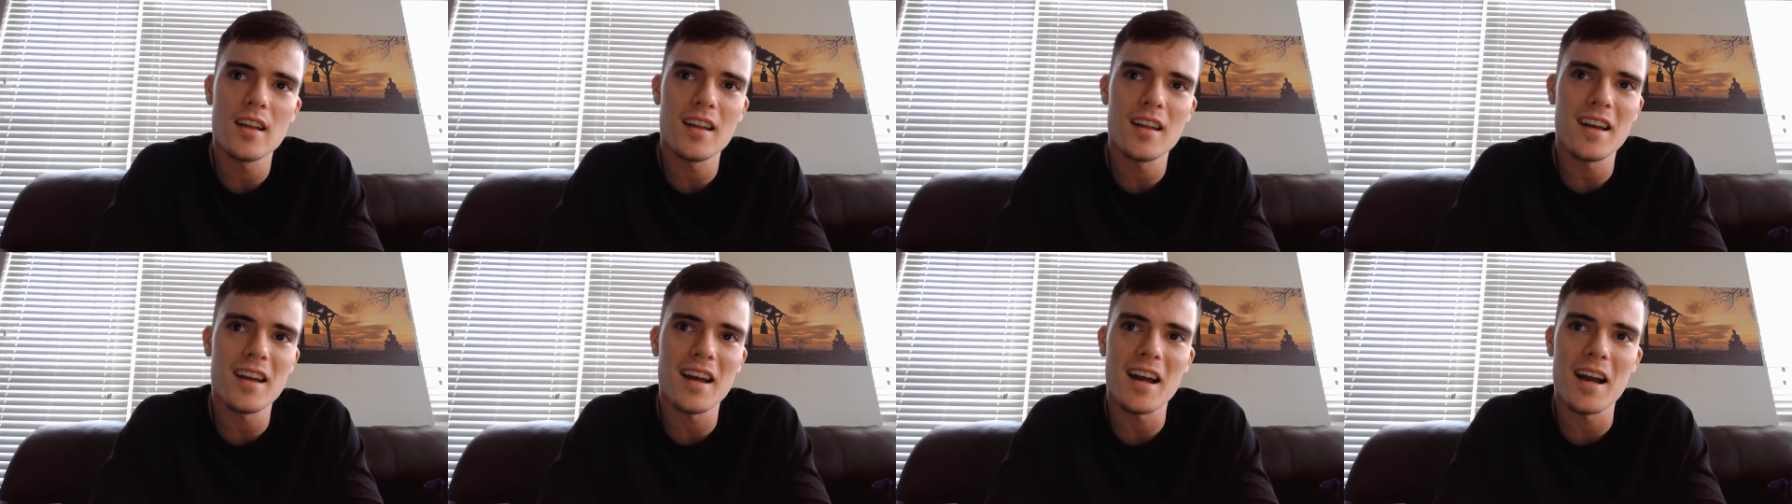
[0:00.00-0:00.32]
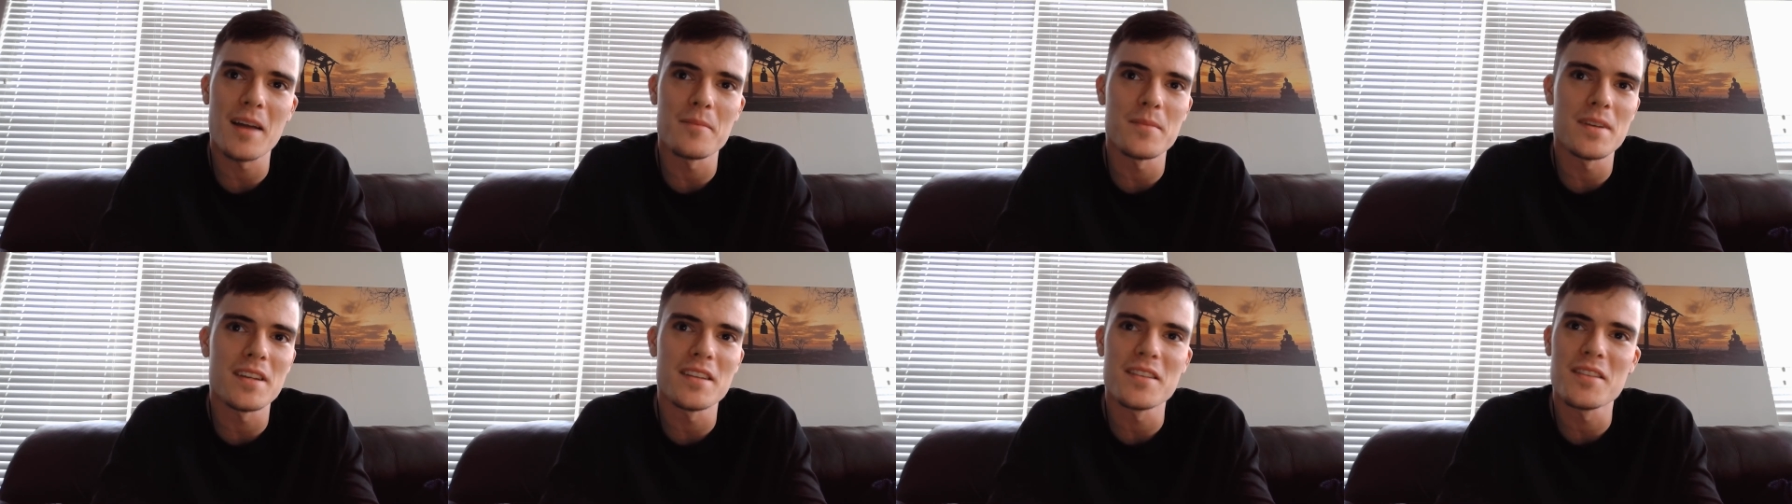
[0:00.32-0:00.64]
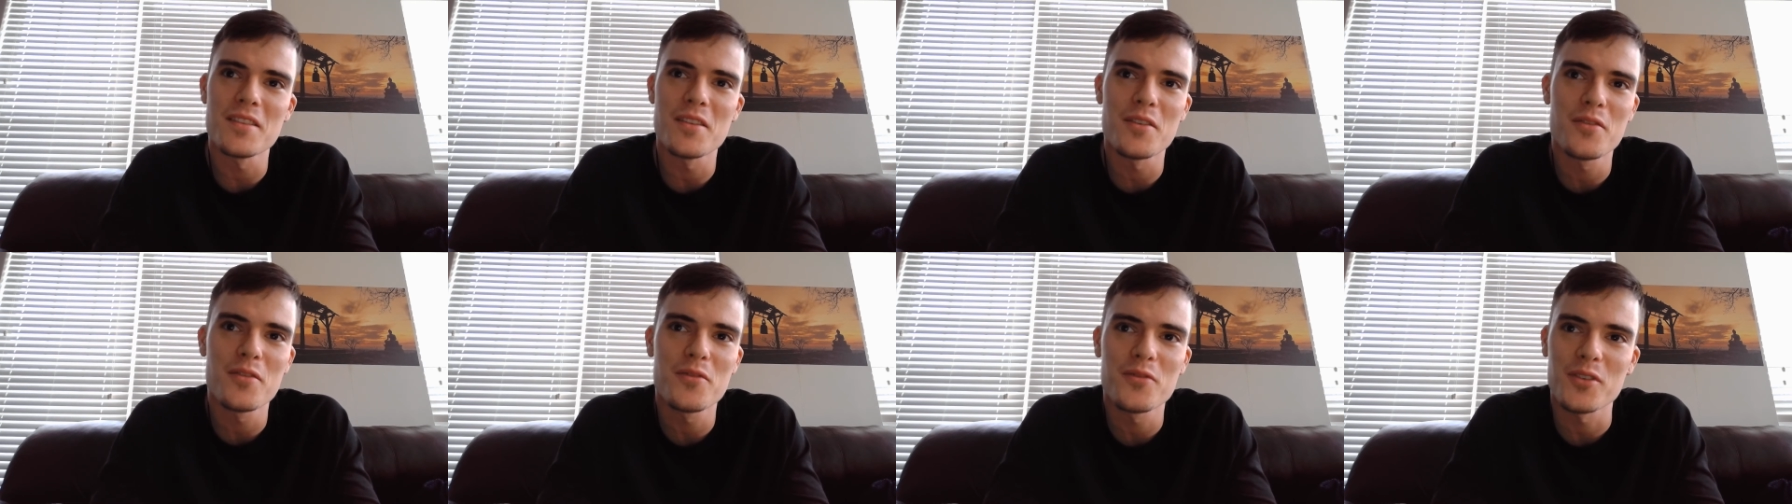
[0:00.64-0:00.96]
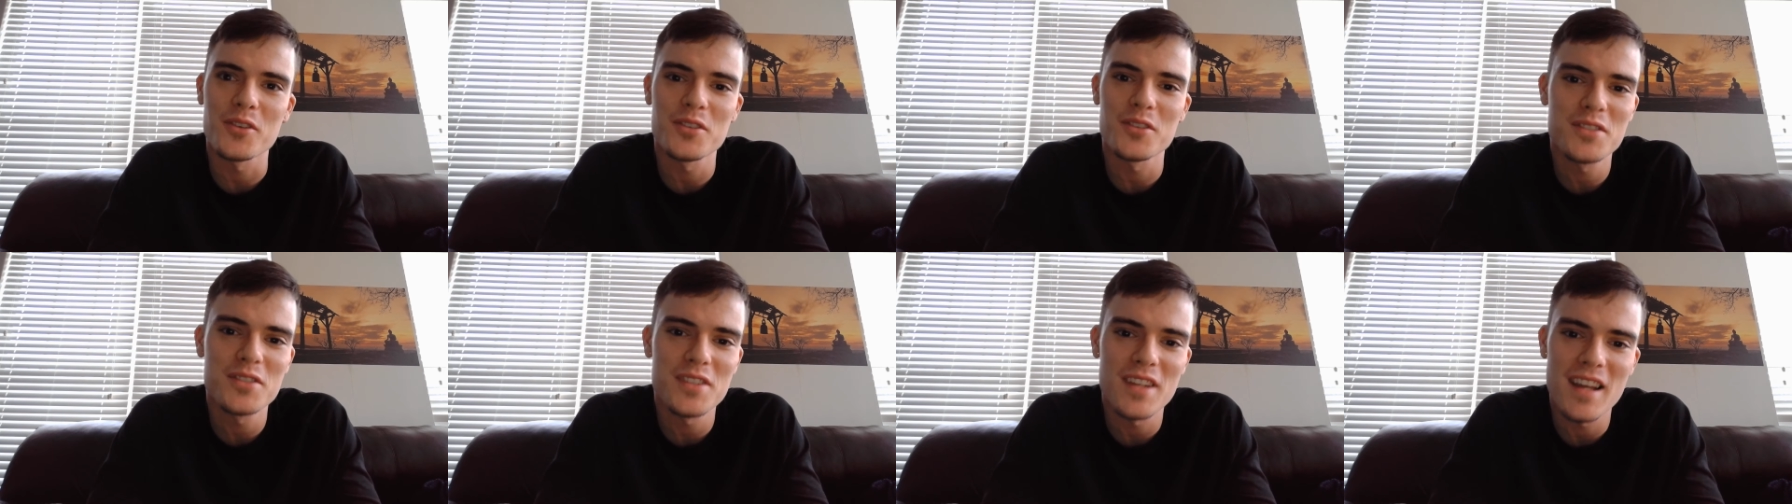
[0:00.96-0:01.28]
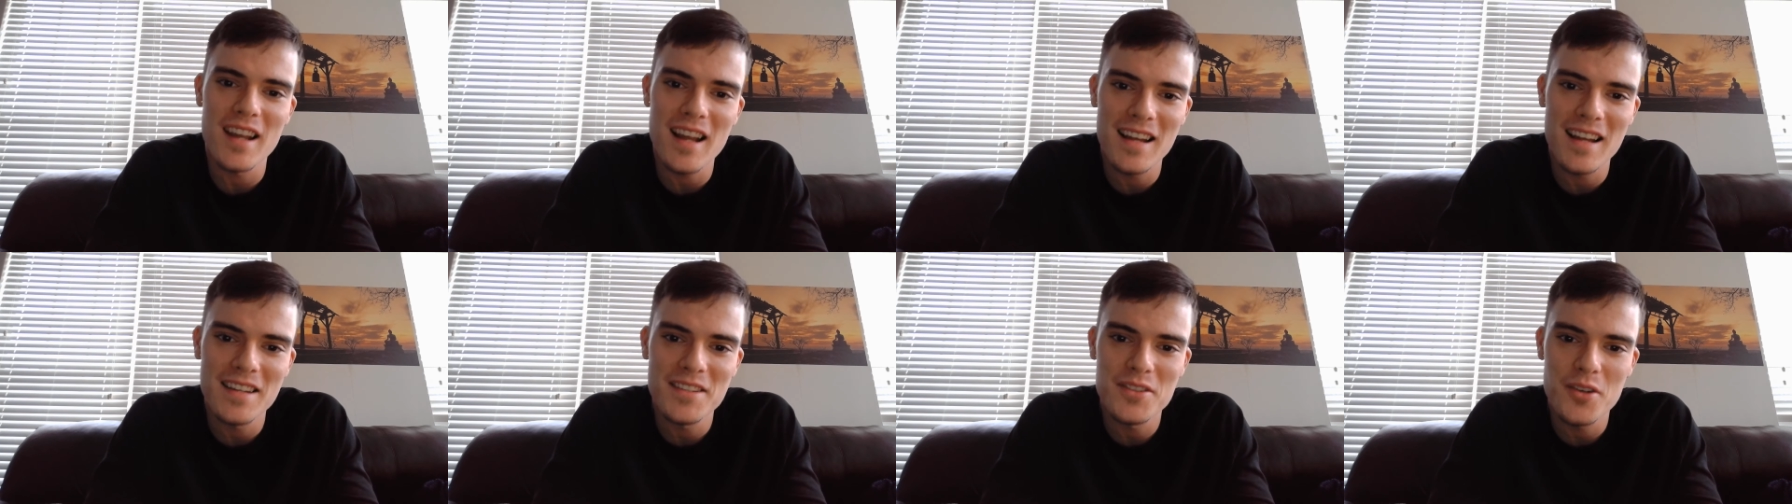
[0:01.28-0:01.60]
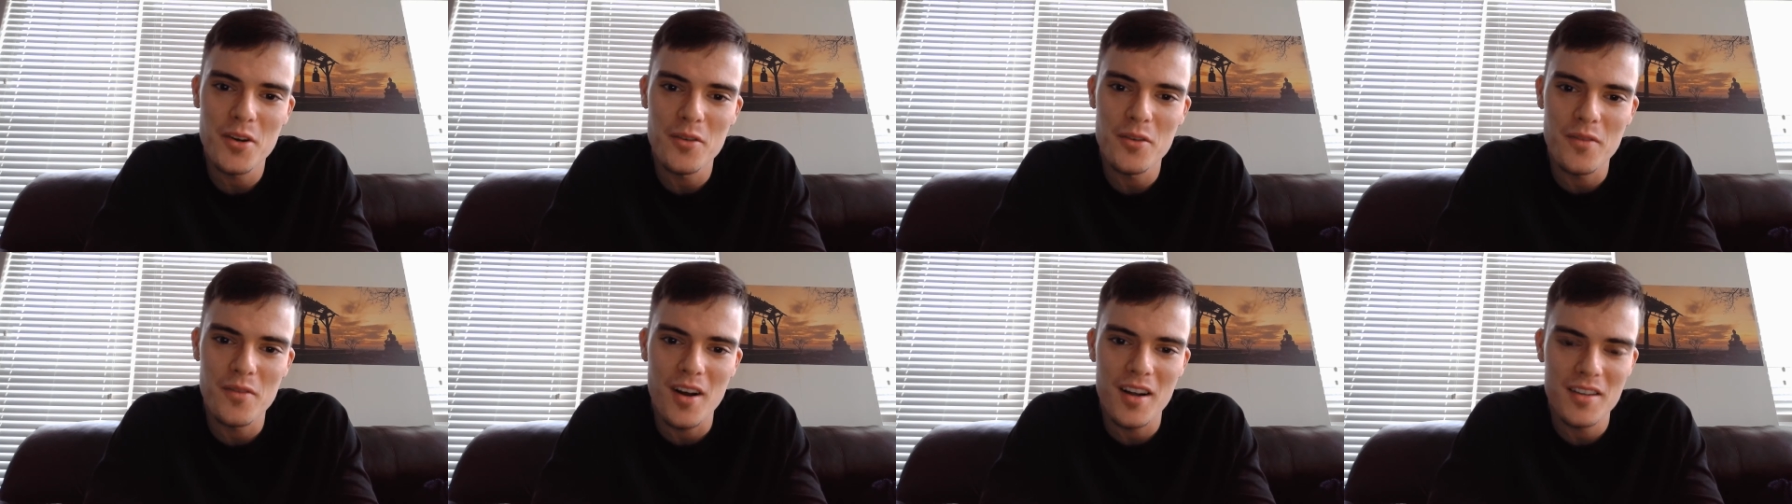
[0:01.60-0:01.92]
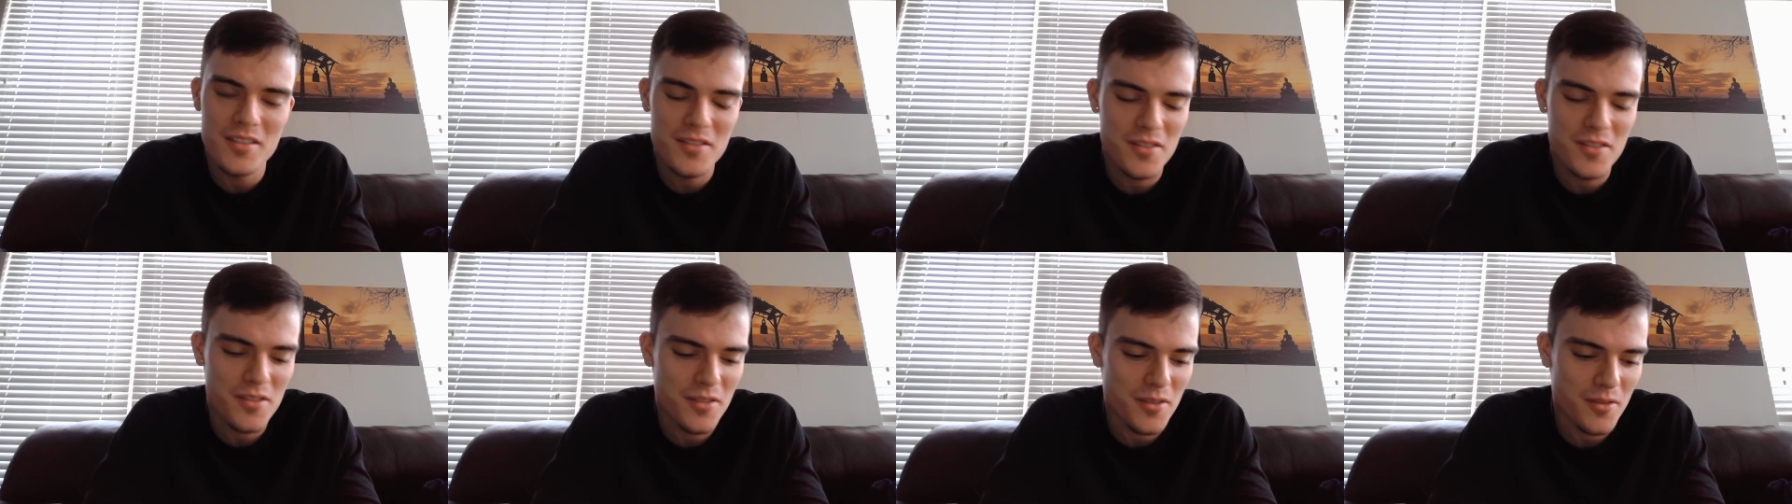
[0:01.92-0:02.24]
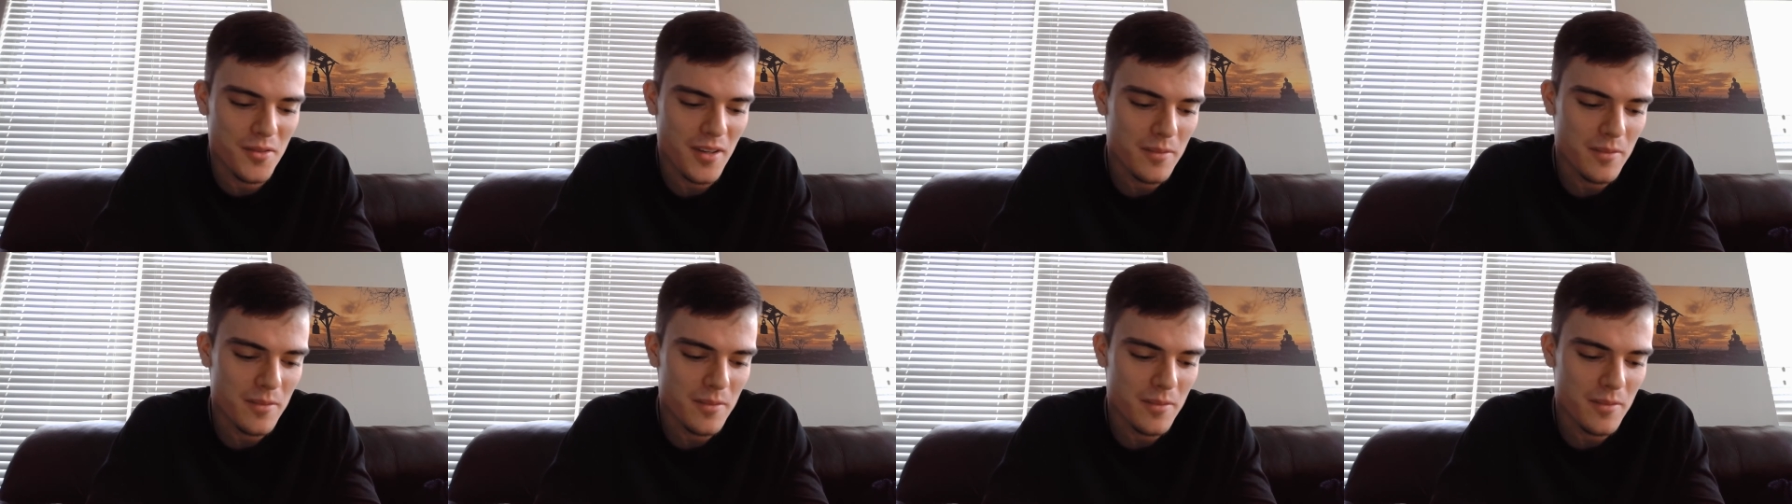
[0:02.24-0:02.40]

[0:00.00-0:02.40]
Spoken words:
I mean, the first thing I dove onto,